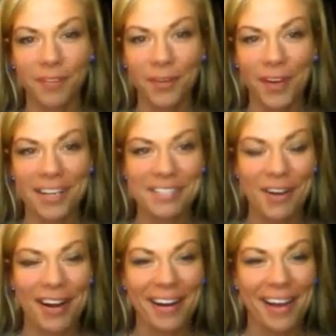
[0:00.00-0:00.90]
Okay,
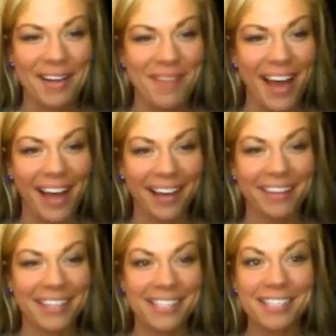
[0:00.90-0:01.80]
sorry, I'm back.
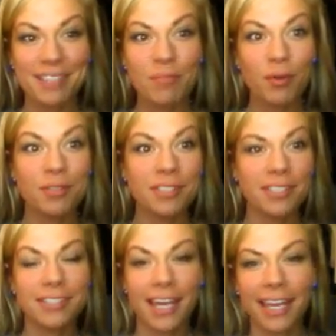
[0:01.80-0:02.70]
This is the
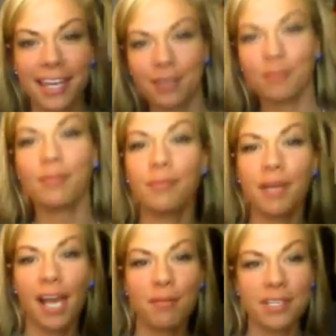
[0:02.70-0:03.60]
second
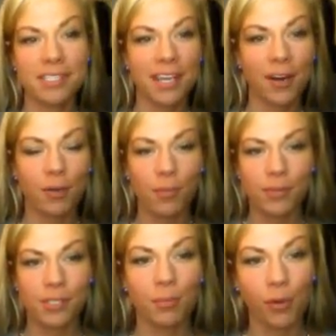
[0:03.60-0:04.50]
behind mascara
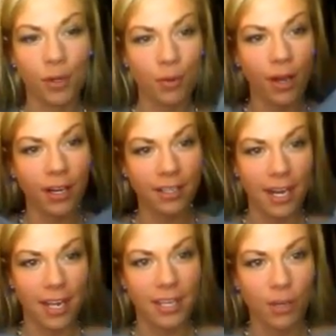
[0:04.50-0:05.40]
most important product
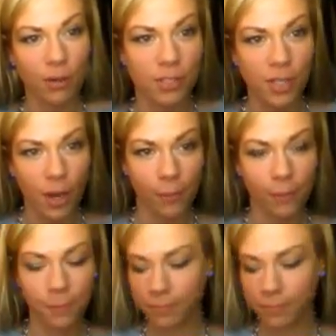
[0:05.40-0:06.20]
that I use, so